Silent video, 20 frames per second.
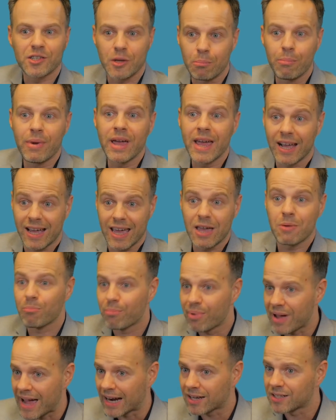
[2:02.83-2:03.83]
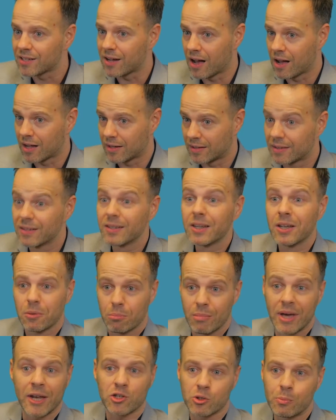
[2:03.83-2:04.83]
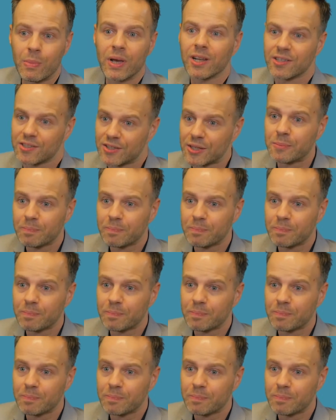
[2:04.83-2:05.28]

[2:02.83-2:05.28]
a big impact on manageability.